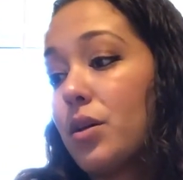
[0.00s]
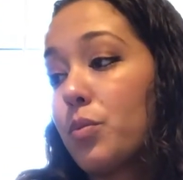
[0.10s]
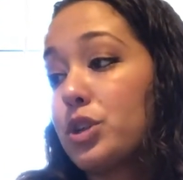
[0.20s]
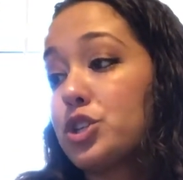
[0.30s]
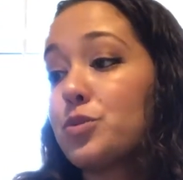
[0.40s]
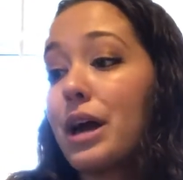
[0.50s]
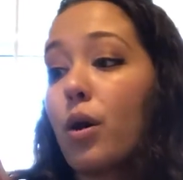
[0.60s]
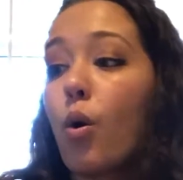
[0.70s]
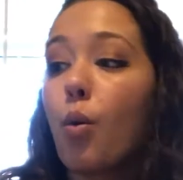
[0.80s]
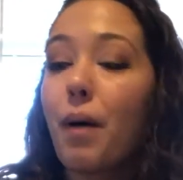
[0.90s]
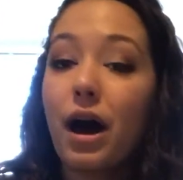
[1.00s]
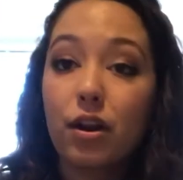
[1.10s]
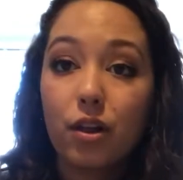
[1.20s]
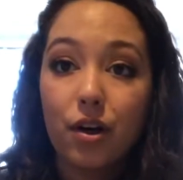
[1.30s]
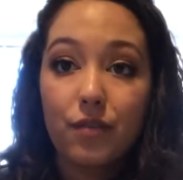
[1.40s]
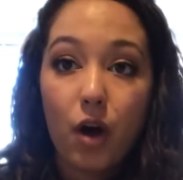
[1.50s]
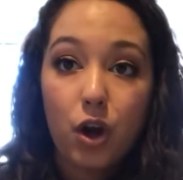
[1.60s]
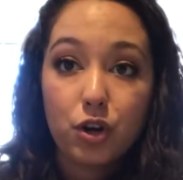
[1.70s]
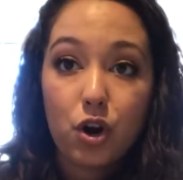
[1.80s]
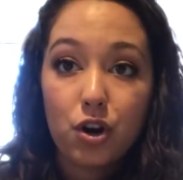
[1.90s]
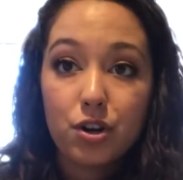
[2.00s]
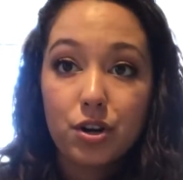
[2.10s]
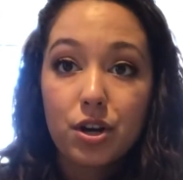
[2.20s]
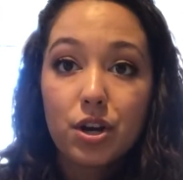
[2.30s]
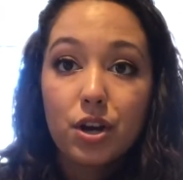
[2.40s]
which you get a whole bottle of OnGuard